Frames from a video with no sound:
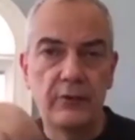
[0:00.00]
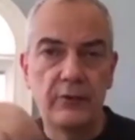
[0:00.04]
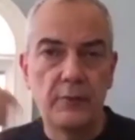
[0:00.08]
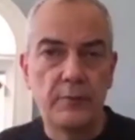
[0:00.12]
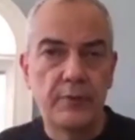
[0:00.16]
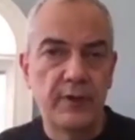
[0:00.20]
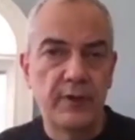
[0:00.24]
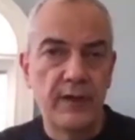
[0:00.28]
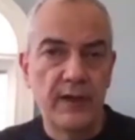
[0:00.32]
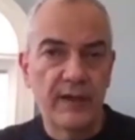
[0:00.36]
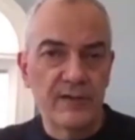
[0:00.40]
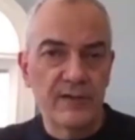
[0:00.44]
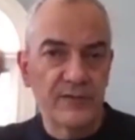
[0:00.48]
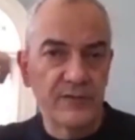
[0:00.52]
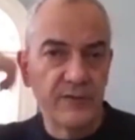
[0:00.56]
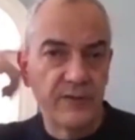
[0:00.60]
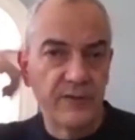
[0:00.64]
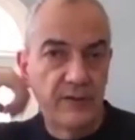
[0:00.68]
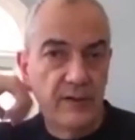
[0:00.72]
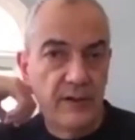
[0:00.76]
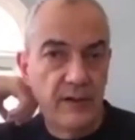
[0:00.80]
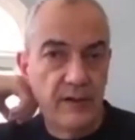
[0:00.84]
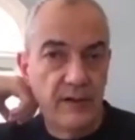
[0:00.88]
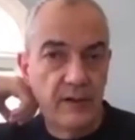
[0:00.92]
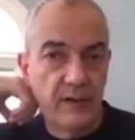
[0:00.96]
You put an
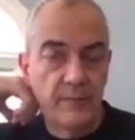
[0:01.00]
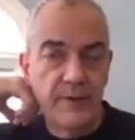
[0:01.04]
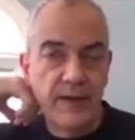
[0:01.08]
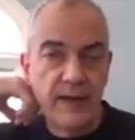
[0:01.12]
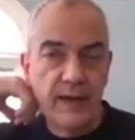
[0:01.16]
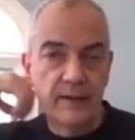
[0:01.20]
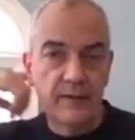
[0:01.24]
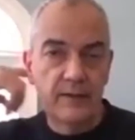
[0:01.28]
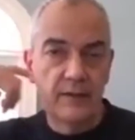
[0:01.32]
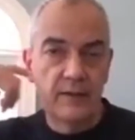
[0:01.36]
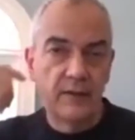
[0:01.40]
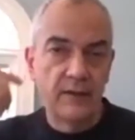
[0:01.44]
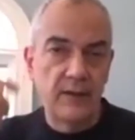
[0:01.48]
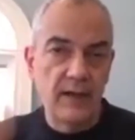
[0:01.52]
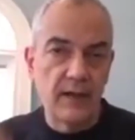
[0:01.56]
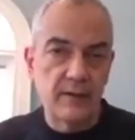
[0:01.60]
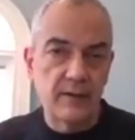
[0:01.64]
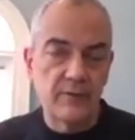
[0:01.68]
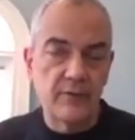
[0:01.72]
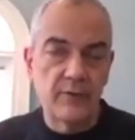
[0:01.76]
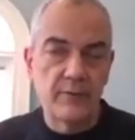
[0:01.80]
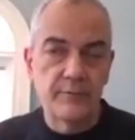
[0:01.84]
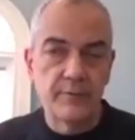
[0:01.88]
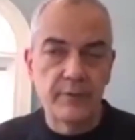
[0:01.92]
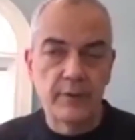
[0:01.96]
X39 in the back of the neck
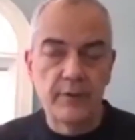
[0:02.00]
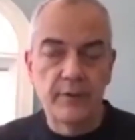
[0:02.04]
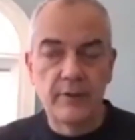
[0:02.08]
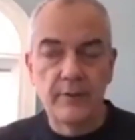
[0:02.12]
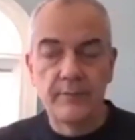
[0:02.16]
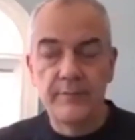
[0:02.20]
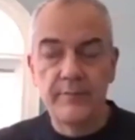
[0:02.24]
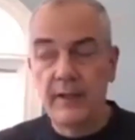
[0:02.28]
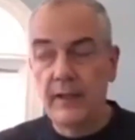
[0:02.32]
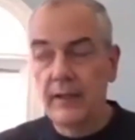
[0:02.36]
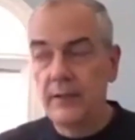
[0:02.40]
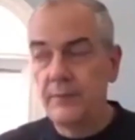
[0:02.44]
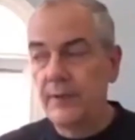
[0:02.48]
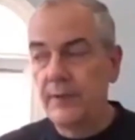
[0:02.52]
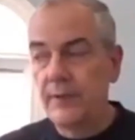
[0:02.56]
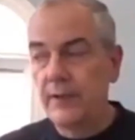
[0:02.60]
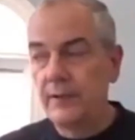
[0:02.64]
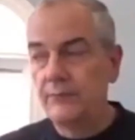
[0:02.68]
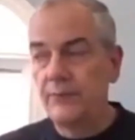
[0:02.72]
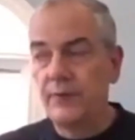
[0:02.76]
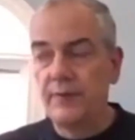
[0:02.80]
or below the belly button.